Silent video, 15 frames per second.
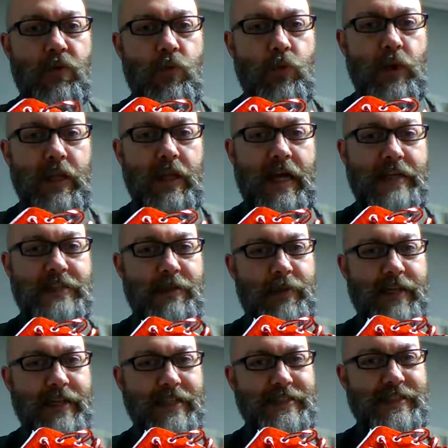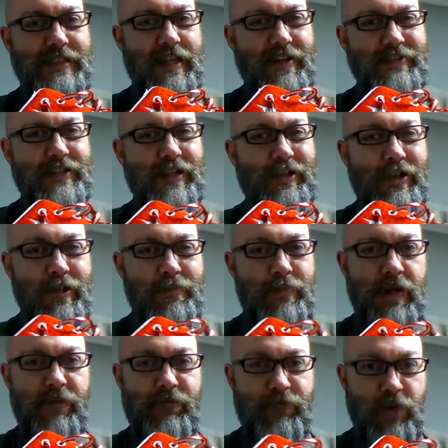realize it because there's a good bit
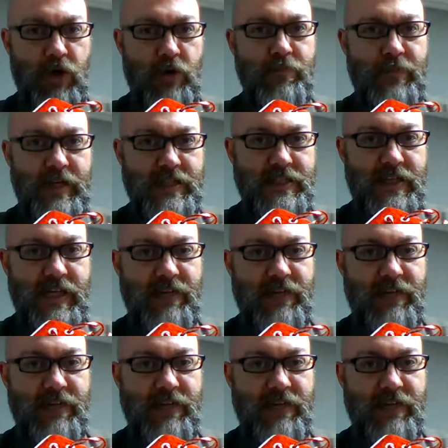of firmness,